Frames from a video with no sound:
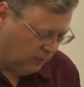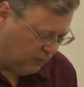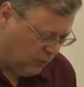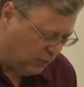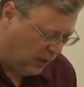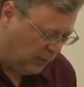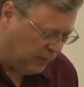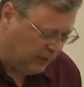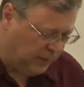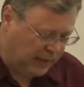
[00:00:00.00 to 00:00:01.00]
show up
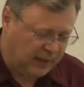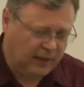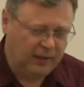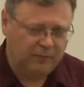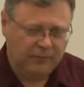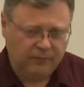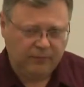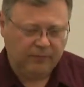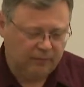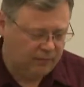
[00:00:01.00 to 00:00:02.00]
in many
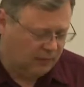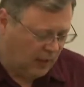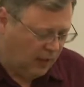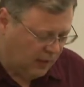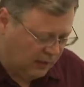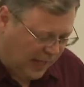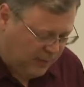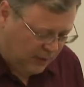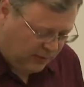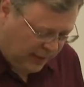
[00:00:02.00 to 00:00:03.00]

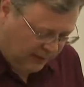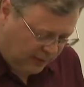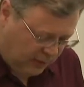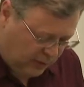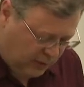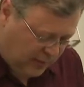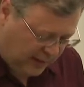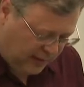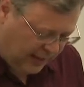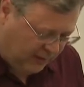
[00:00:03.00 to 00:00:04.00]
types of languages,
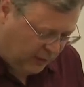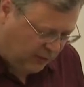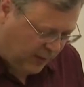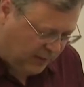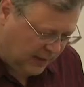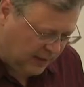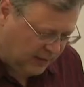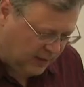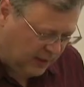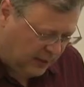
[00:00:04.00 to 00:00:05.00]
many language
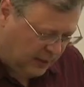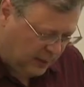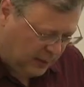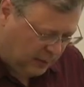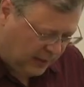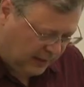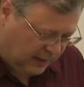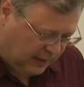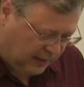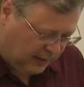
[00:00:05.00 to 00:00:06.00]
families, but
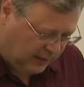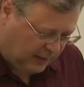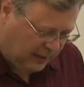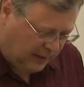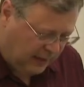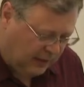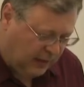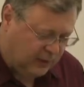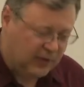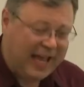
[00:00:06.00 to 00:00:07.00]
it
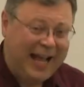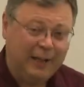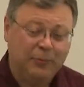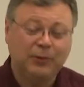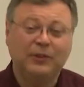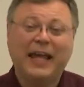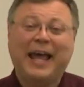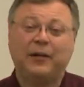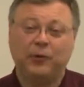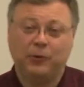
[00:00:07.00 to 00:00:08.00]
does help to
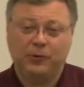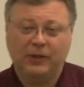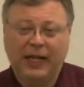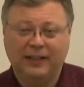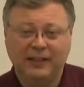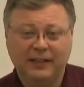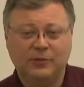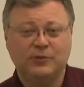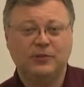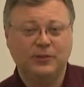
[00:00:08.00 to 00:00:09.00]
narrow at
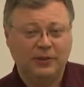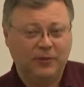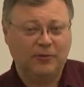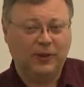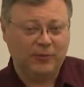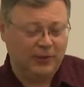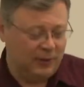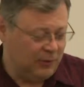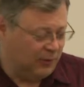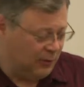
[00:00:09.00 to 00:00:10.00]
least what we
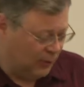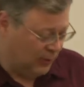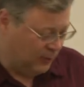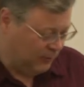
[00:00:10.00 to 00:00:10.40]
look for.